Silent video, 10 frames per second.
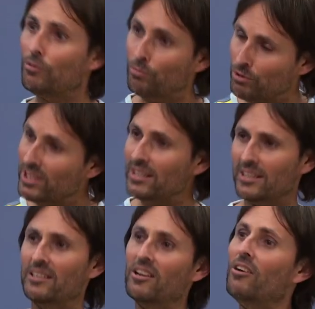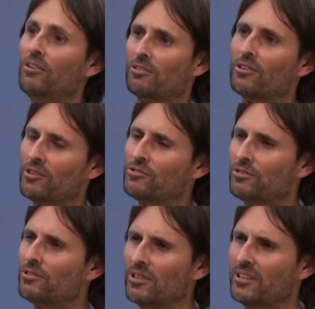really know God's
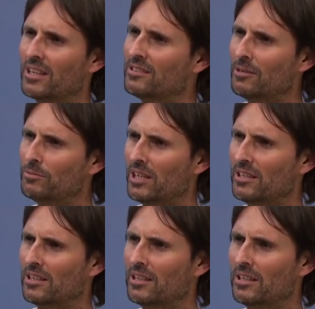truth on that subject.